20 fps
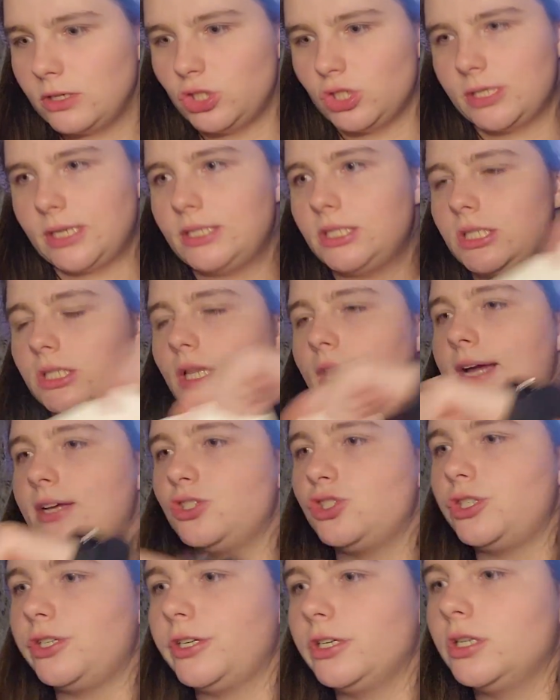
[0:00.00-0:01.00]
as I did
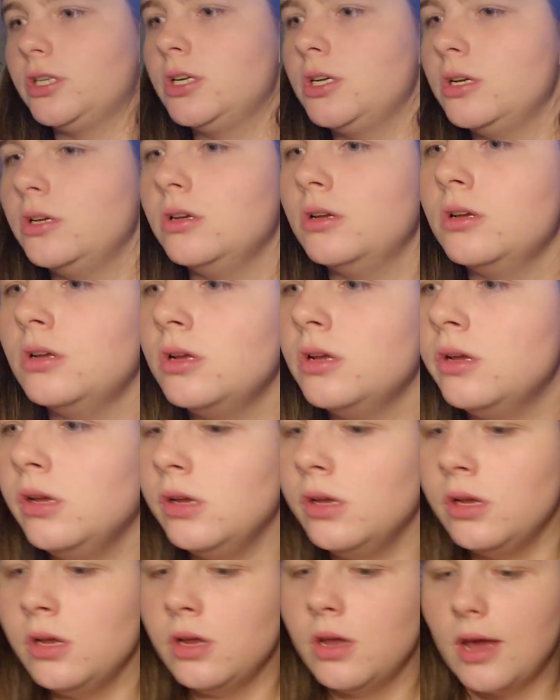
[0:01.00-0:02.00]
last year,
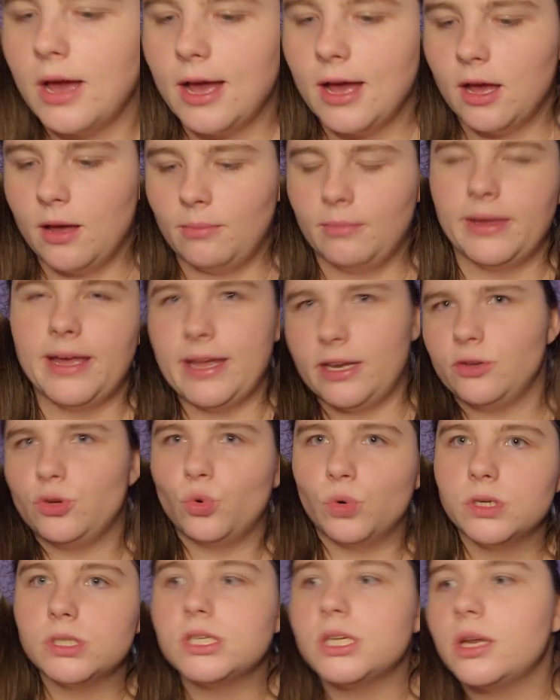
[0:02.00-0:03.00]

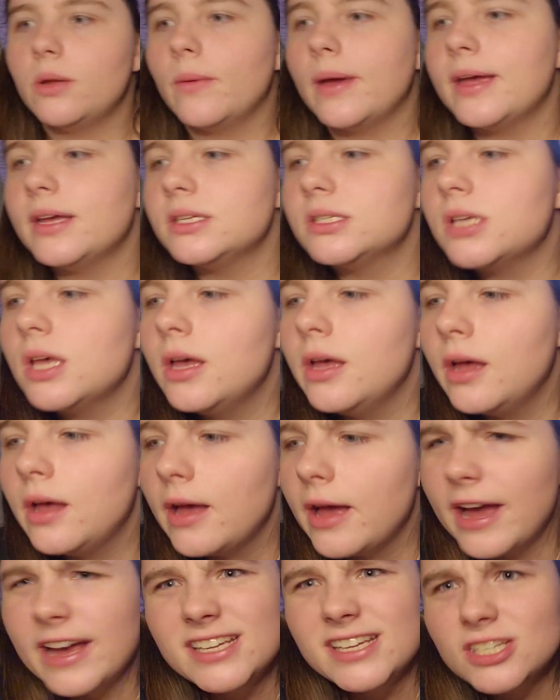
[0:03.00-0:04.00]
indoors anyways.
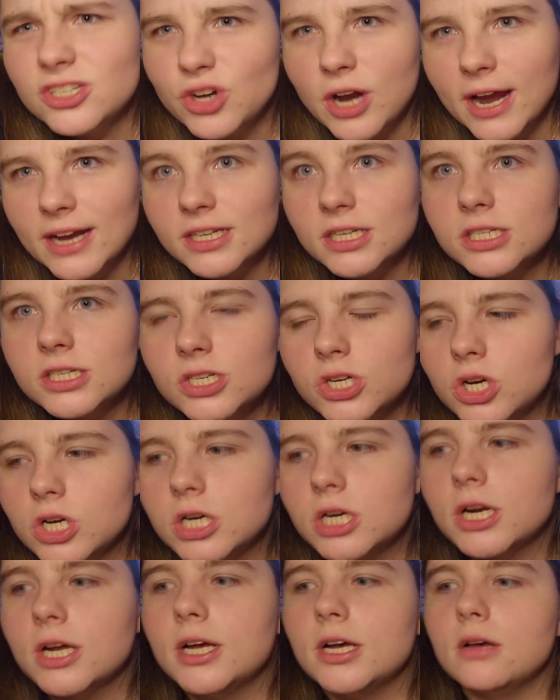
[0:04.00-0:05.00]
I tried to
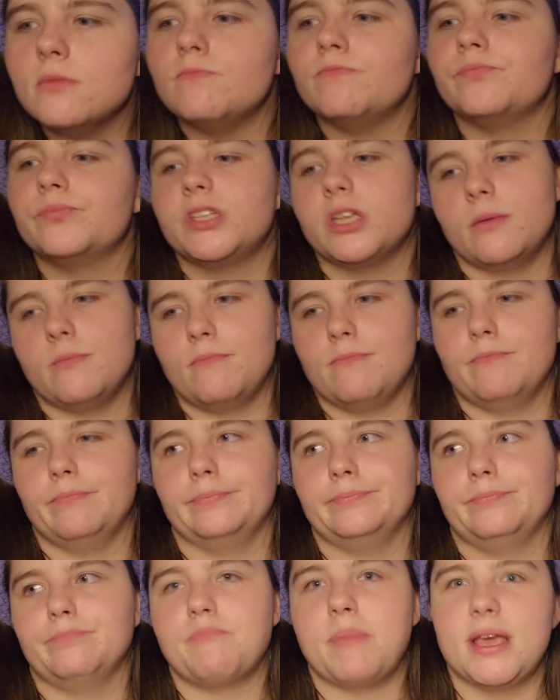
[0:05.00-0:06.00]
start
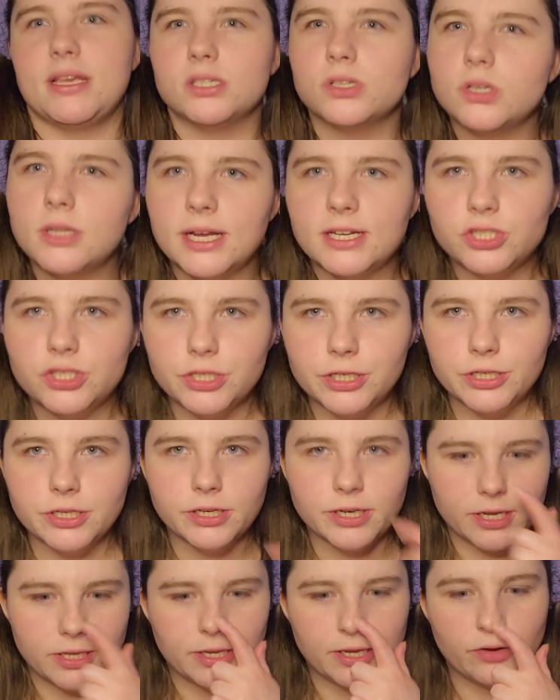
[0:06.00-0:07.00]
basil last year,
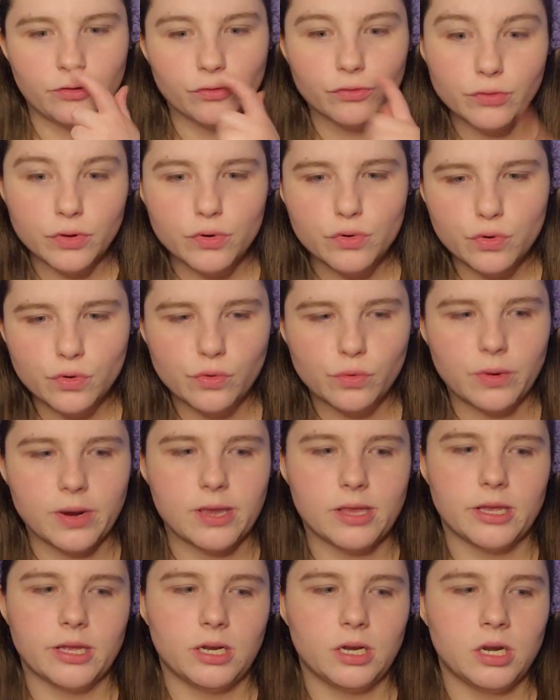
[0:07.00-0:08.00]
and they grew,
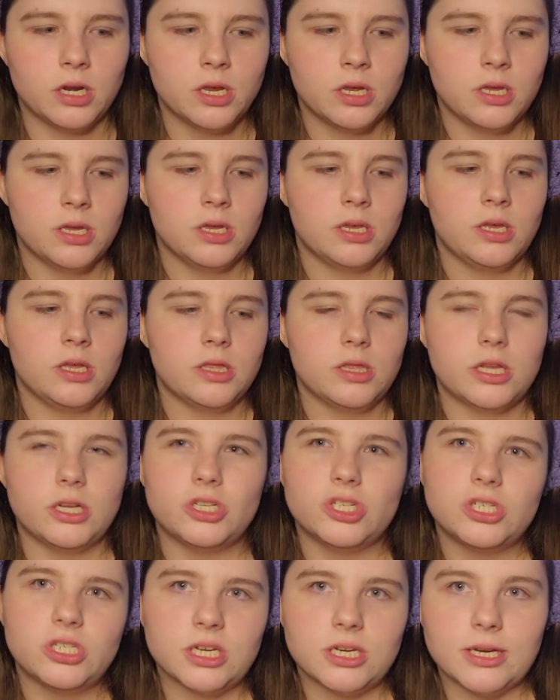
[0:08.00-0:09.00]
and then they
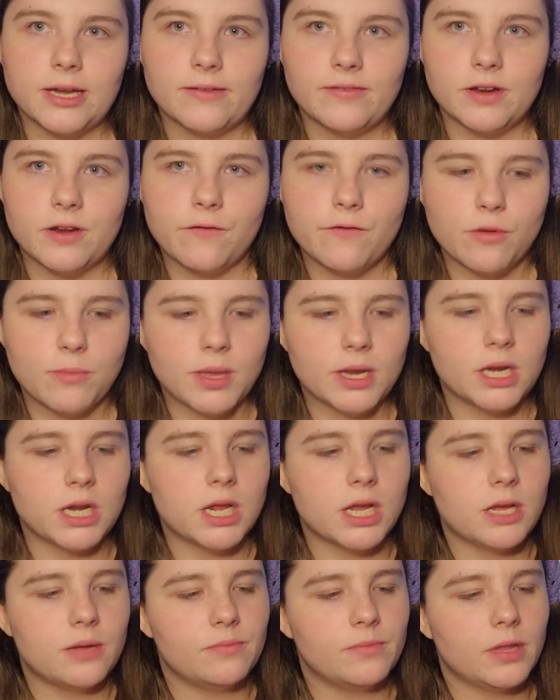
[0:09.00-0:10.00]
just didn't have enough
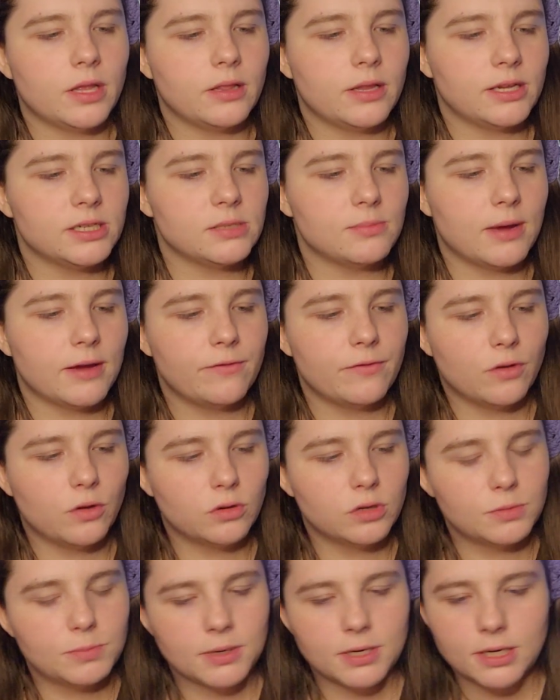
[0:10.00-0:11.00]
humidity, and that's my
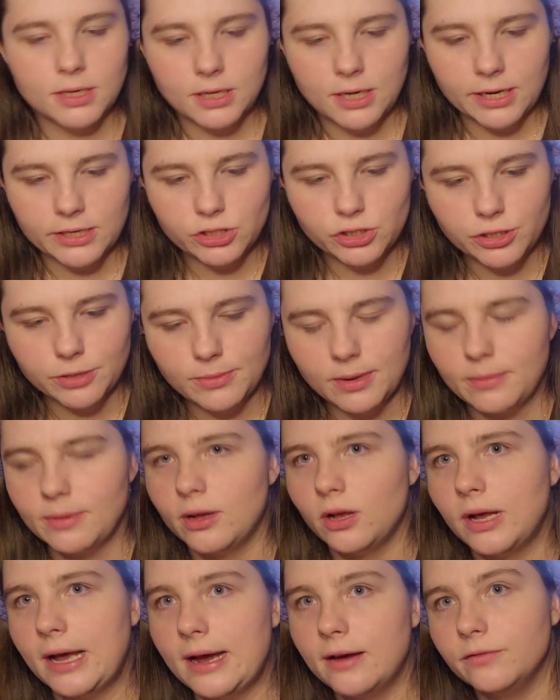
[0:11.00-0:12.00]
fault. But next year maybe
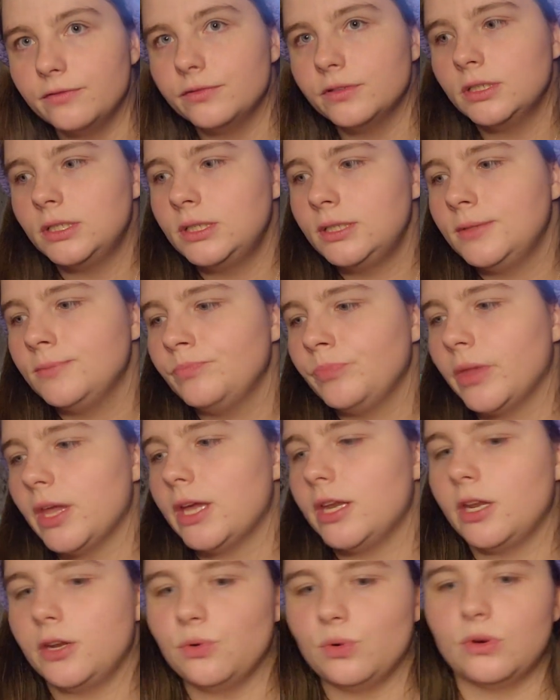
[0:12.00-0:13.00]
I'll have
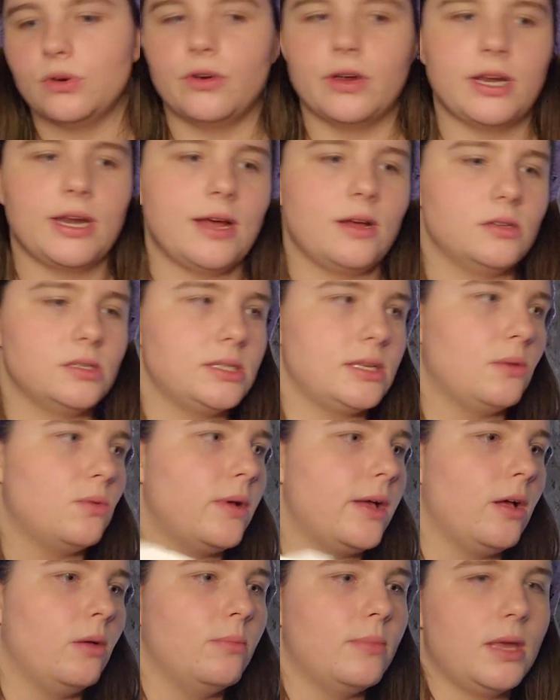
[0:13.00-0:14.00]
an indoor greenhouse that
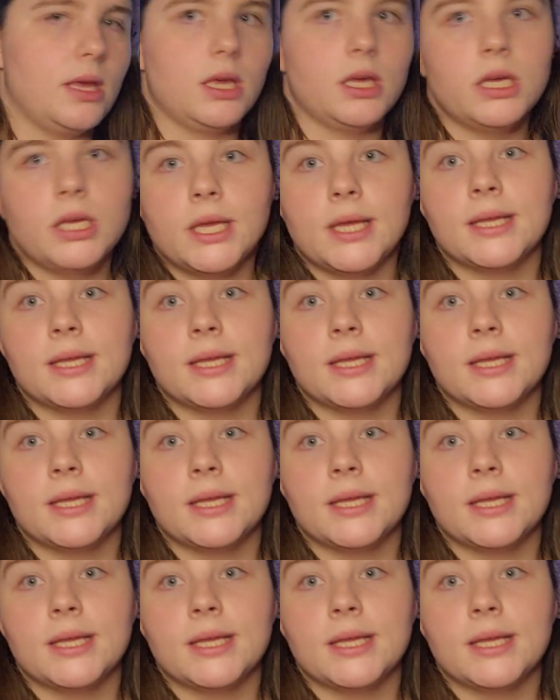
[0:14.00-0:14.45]
will help me